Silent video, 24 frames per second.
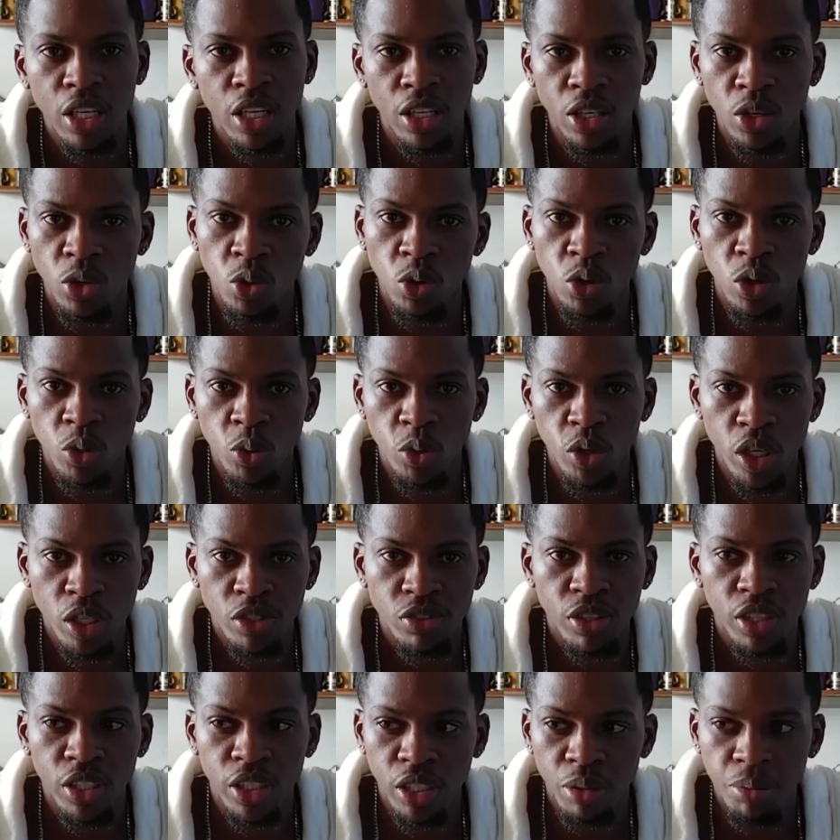the whole works,
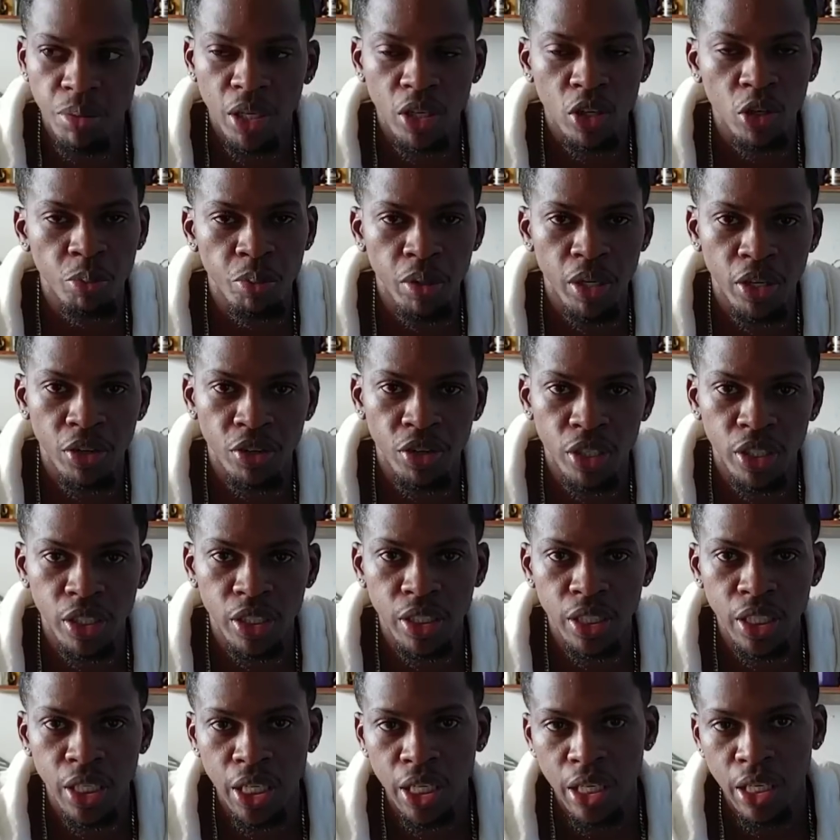to get it back up and running.